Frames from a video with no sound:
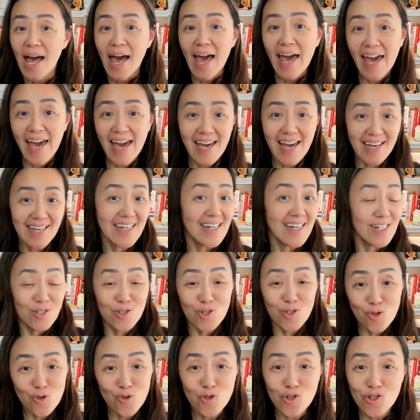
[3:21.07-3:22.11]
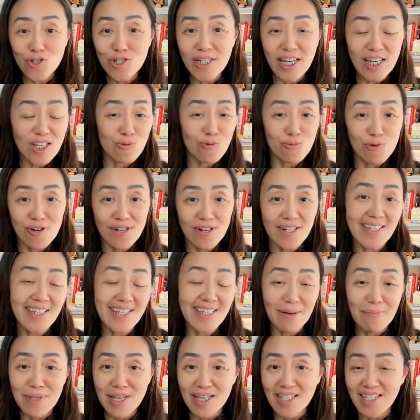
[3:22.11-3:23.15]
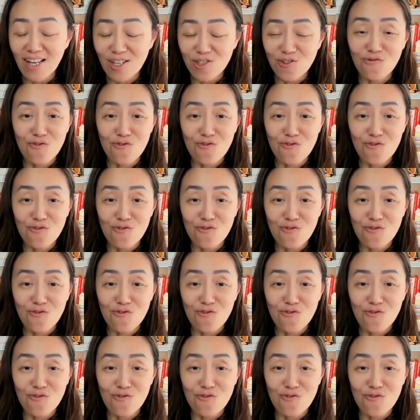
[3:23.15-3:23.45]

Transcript: hey, you just experienced something that's